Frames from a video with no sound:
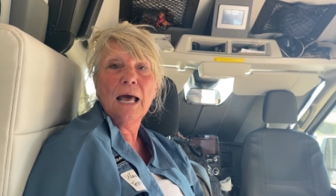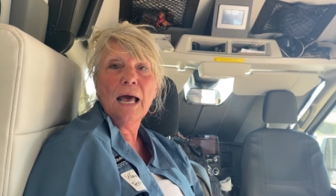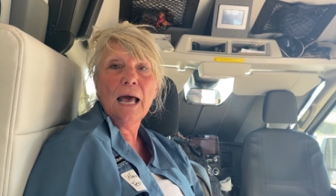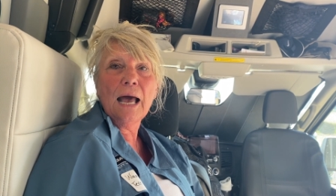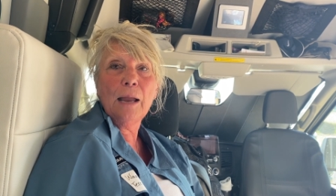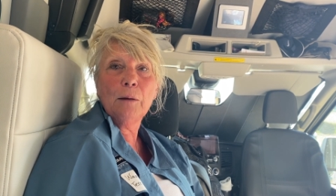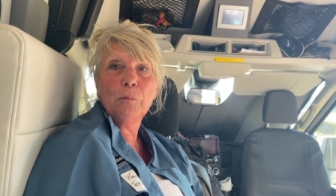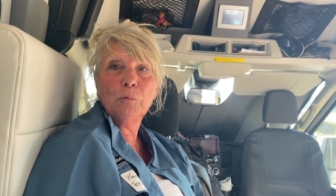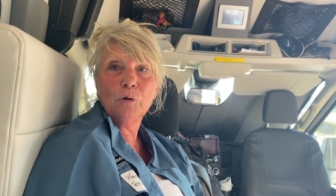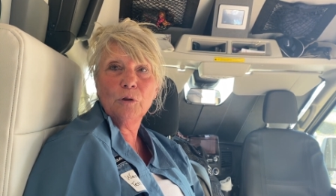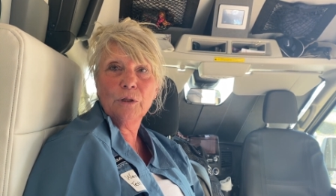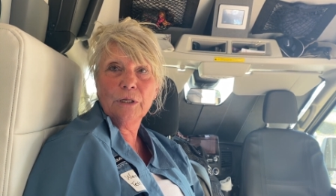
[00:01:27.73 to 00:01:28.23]

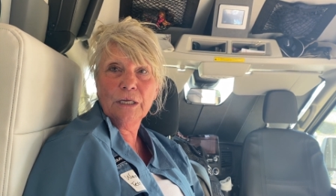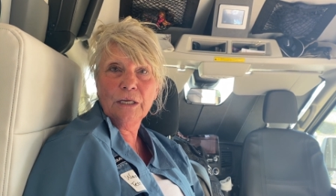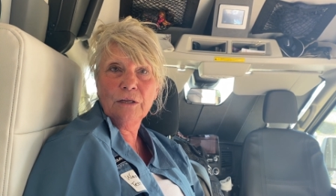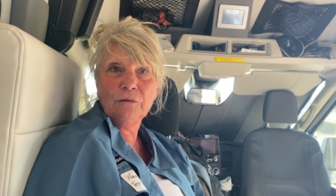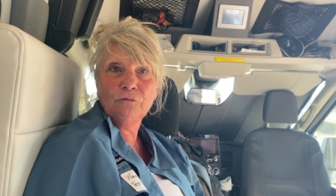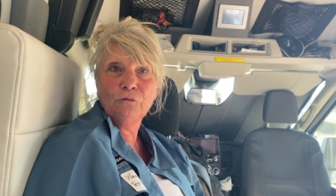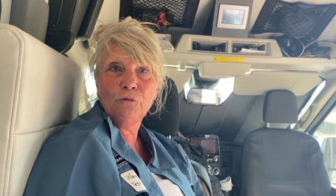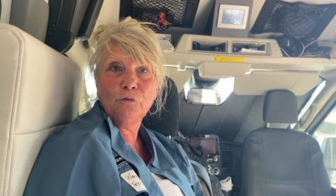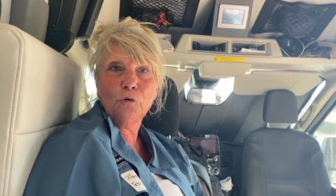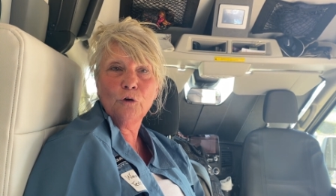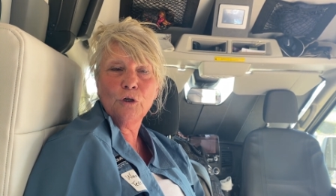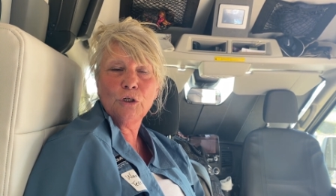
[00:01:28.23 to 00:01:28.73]
I will
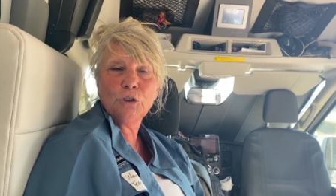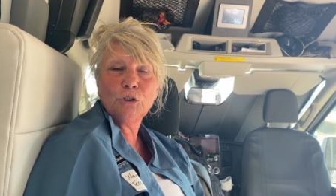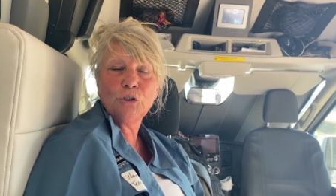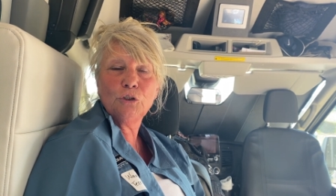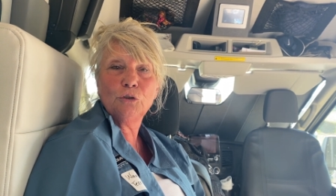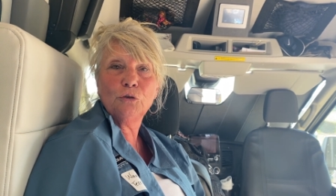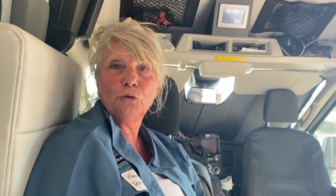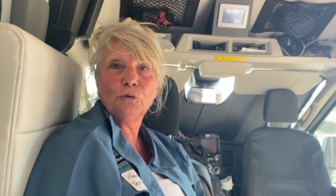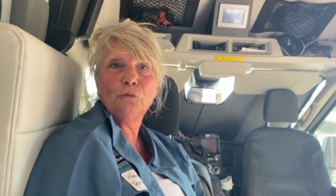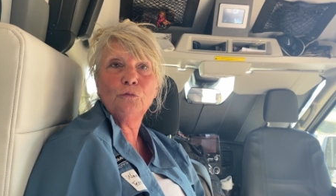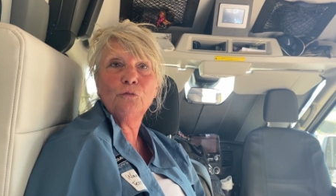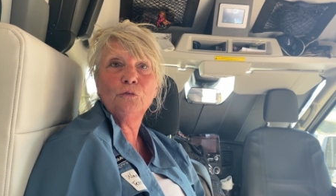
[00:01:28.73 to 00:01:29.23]
invoice
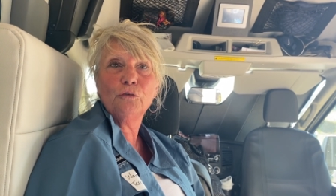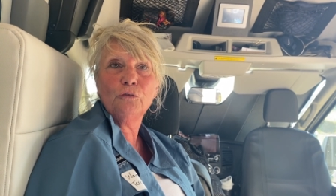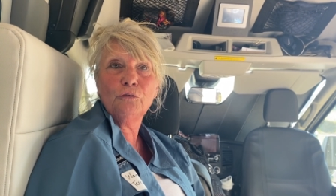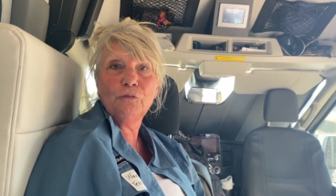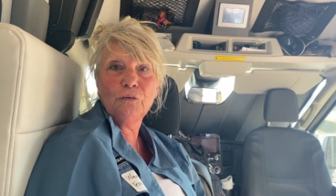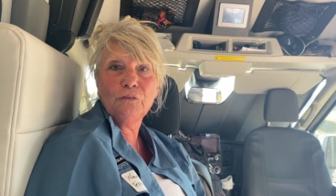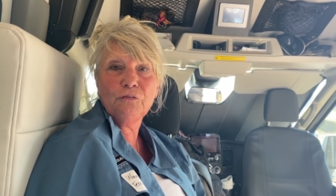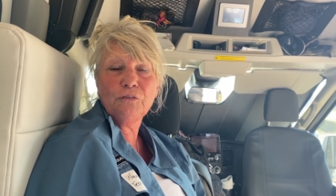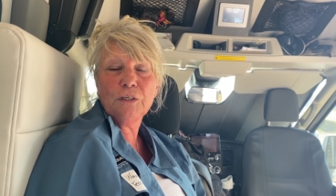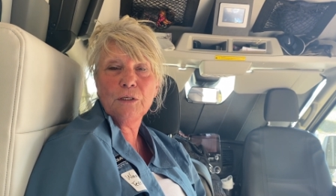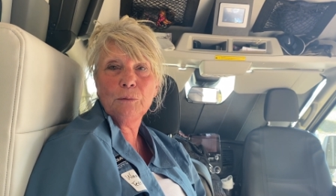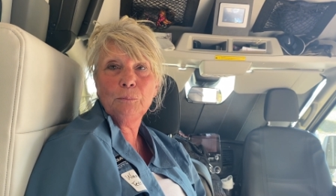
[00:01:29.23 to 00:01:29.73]
you for
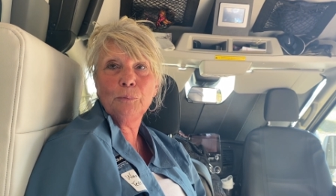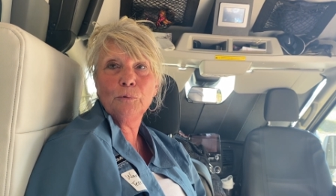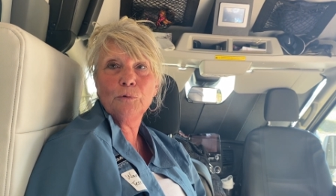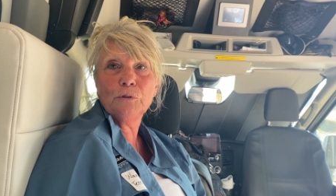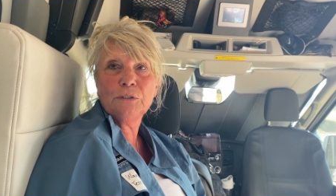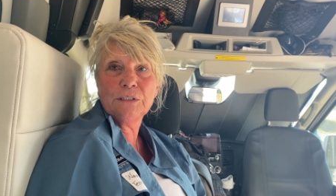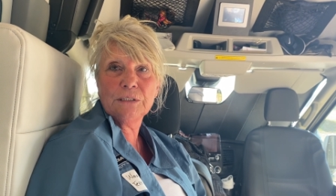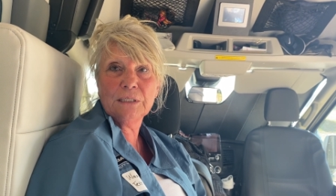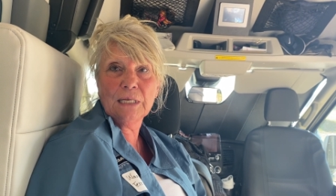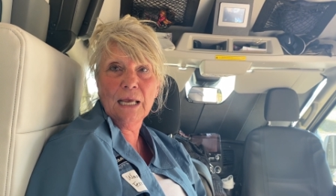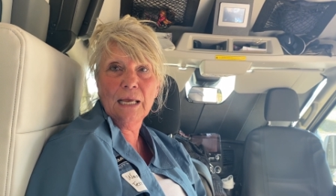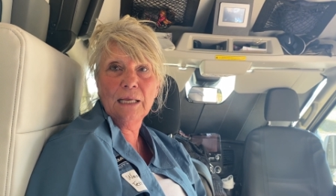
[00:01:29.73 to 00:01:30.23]

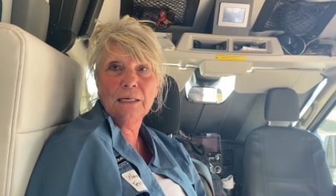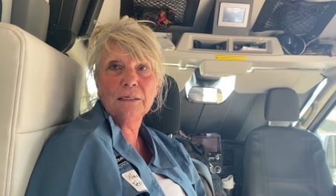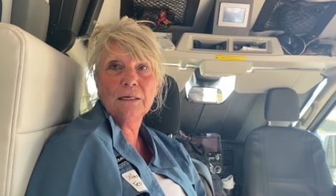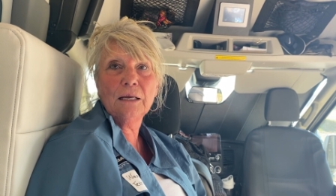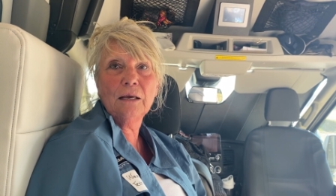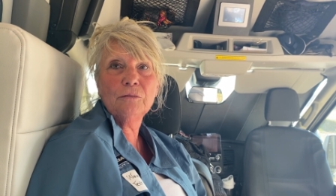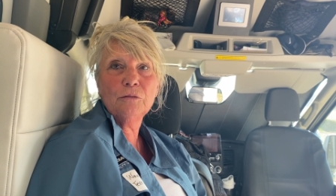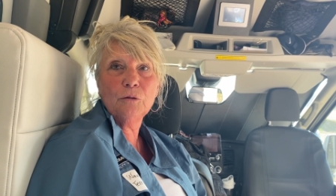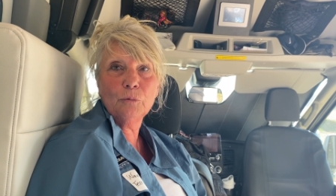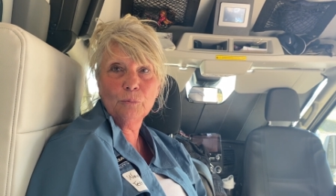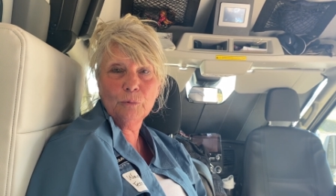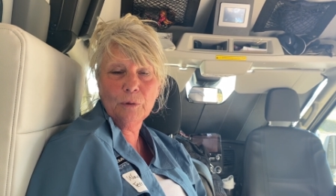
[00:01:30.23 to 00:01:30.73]
50%
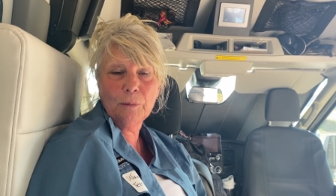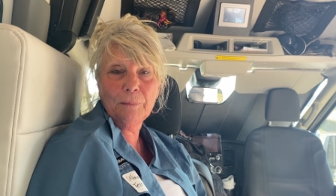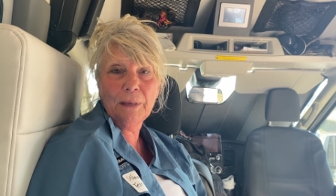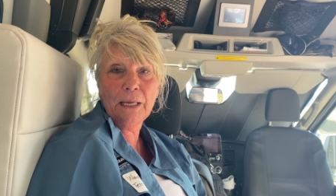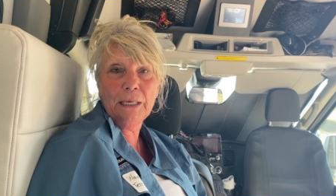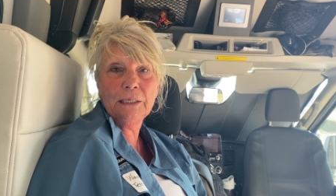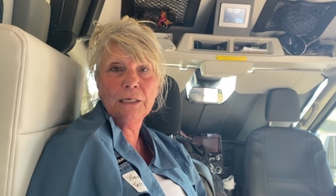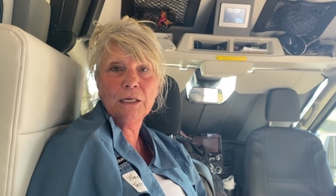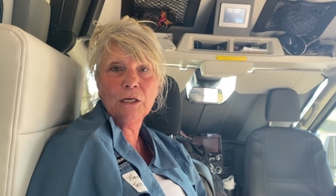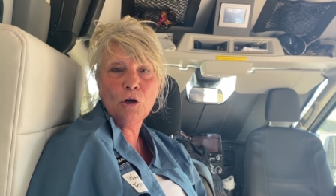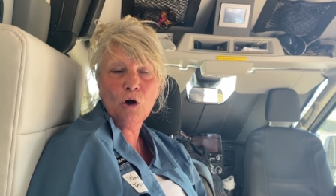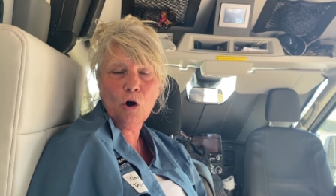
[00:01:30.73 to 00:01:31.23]
of the
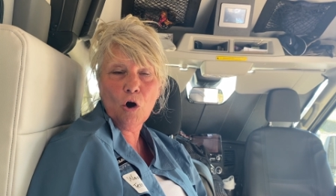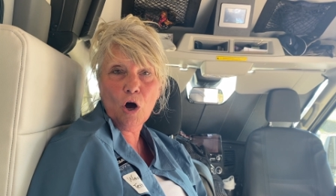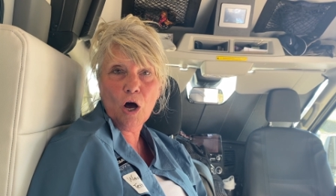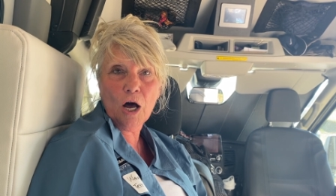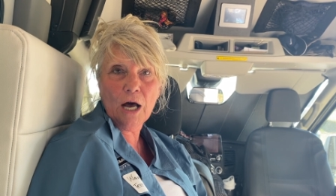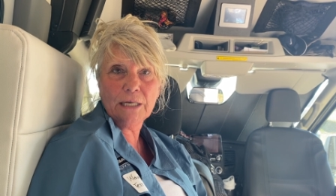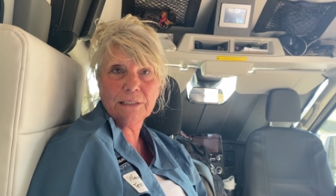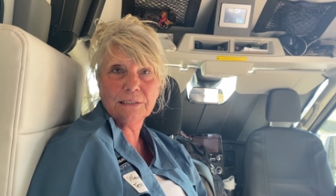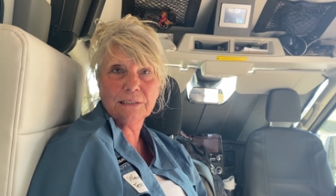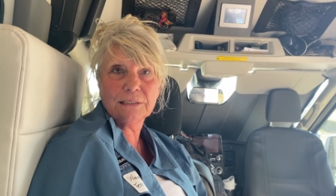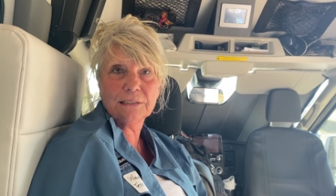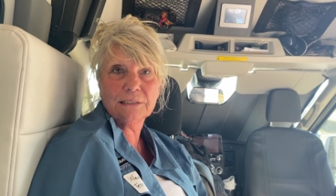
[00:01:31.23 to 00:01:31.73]
remaining
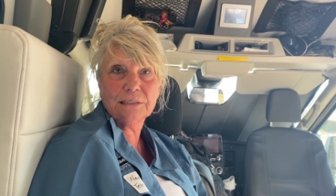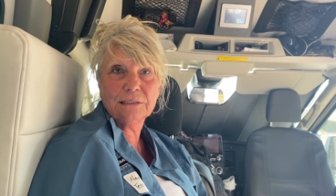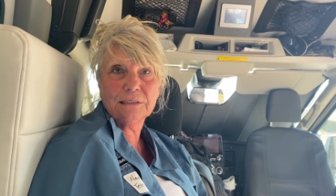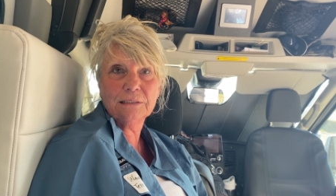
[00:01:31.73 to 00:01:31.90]
costs.